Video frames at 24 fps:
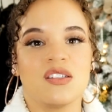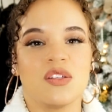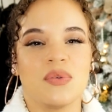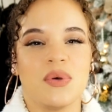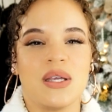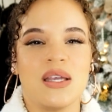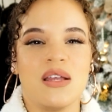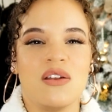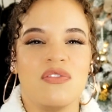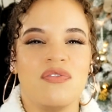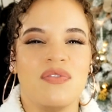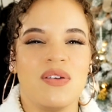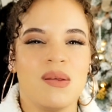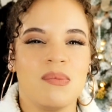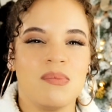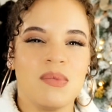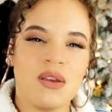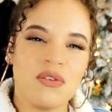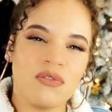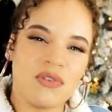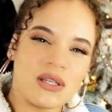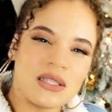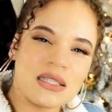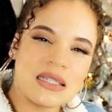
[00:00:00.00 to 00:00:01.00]
so it could fit
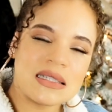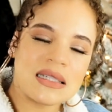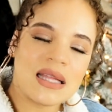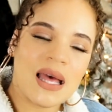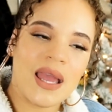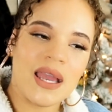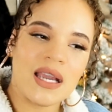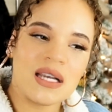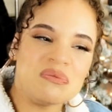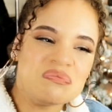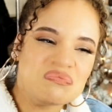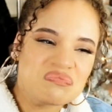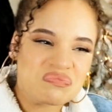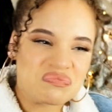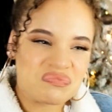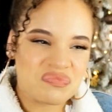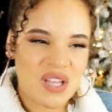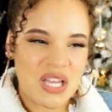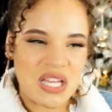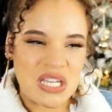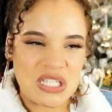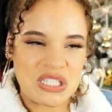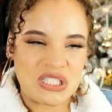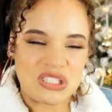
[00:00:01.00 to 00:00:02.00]
me really like
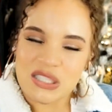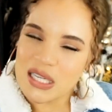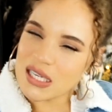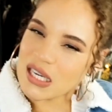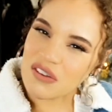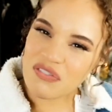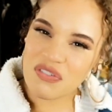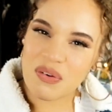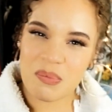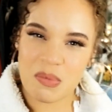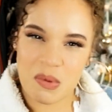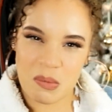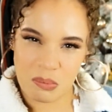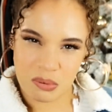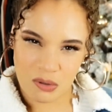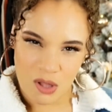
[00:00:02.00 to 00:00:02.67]
Jenny from the